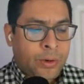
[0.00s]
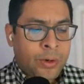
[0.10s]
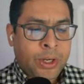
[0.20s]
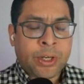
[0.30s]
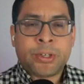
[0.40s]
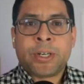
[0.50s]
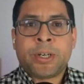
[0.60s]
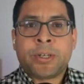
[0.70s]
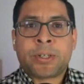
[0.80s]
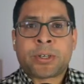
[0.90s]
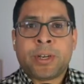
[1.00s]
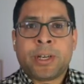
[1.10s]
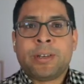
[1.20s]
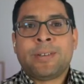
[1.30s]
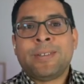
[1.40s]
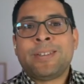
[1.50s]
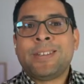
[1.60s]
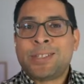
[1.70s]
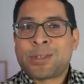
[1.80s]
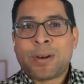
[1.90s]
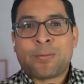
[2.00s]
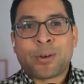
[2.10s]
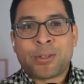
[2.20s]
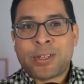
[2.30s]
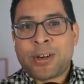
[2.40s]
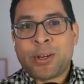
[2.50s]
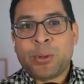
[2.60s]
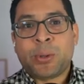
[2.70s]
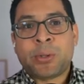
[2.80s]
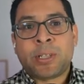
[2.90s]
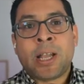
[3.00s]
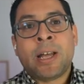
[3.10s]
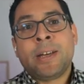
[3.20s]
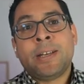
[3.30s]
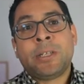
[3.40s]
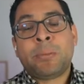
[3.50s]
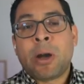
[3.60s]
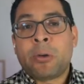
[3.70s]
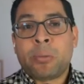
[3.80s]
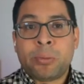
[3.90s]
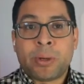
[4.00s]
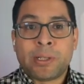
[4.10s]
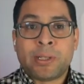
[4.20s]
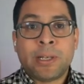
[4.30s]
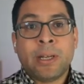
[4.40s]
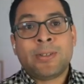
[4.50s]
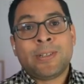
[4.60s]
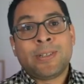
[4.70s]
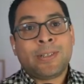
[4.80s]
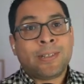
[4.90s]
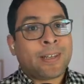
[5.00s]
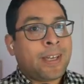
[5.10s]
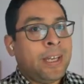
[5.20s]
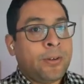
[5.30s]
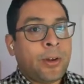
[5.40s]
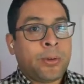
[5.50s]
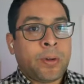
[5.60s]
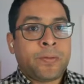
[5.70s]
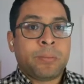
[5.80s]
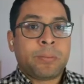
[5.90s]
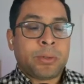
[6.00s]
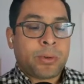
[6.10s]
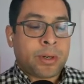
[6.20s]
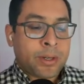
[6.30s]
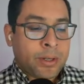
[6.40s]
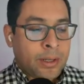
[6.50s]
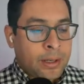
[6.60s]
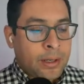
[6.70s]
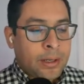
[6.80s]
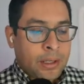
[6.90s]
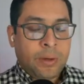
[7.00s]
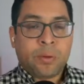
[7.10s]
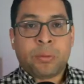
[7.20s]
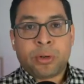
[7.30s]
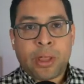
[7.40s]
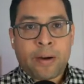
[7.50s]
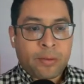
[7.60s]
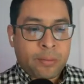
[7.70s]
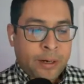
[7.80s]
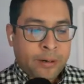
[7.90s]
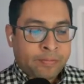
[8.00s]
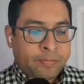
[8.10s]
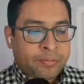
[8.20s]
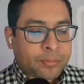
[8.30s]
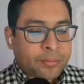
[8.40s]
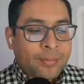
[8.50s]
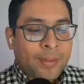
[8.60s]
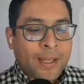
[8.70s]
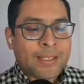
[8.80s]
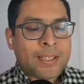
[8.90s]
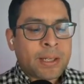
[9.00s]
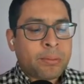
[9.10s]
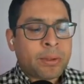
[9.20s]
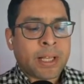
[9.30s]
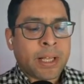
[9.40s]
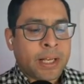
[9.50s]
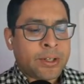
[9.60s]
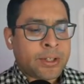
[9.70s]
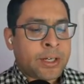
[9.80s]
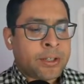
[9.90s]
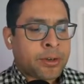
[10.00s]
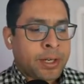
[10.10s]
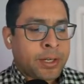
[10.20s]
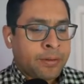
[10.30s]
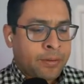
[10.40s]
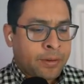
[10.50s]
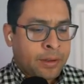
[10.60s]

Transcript: or you can share your screen. This is great for sharing Google Slides, PowerPoint presentation, a keynote of some sort. You will pull that from there. It's as simple as clicking share screen